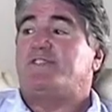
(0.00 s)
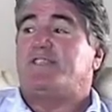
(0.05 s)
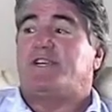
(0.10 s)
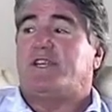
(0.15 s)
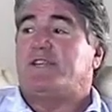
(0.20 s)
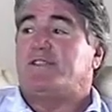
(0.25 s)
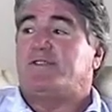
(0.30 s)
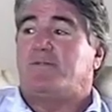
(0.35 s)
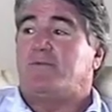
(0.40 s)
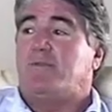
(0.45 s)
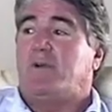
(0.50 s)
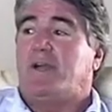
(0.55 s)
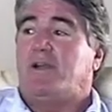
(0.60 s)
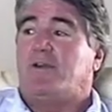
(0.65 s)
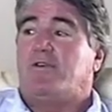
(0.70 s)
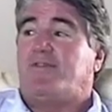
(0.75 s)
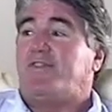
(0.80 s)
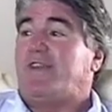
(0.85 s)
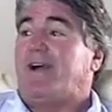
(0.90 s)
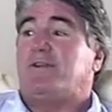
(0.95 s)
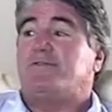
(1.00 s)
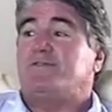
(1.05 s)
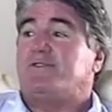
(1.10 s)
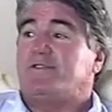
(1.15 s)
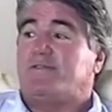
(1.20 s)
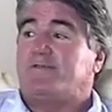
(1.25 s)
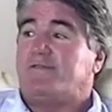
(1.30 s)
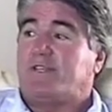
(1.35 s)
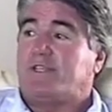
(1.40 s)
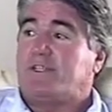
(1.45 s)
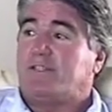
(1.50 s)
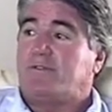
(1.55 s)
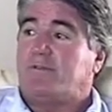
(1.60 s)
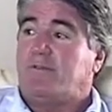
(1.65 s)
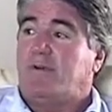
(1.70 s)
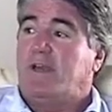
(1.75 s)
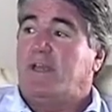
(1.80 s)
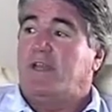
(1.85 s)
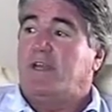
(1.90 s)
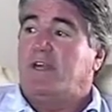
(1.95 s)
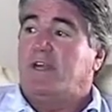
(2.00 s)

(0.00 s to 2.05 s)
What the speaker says: tickets away, or thousands of tickets away,